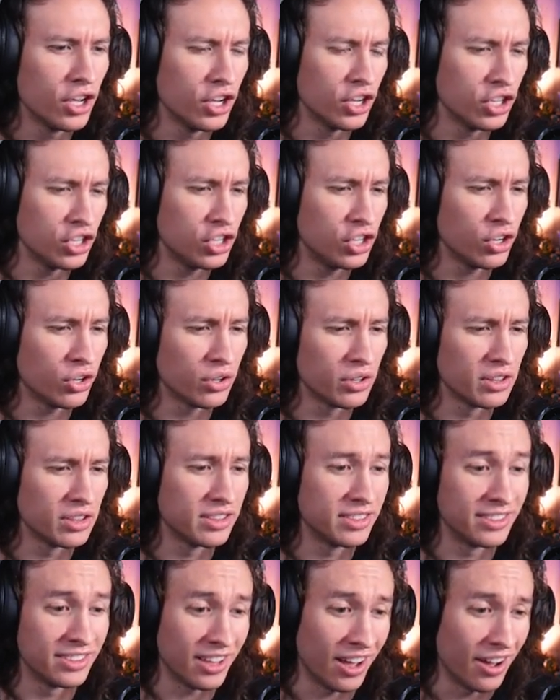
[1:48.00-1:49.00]
You'll
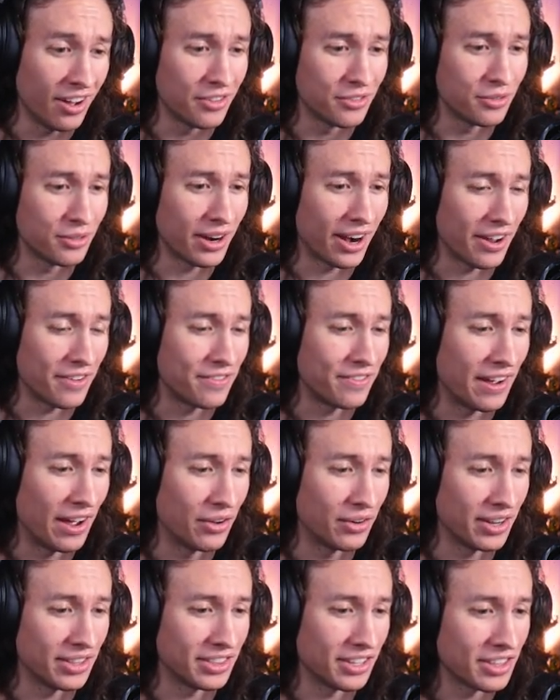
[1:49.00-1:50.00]
love what I
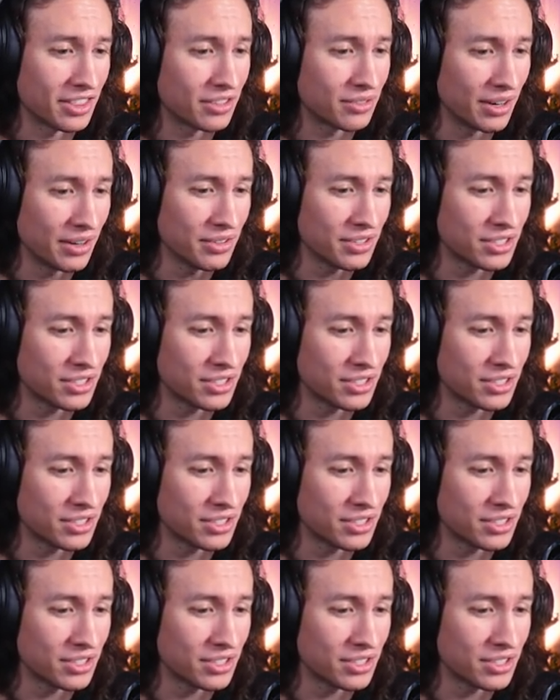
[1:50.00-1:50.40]
found at the thrift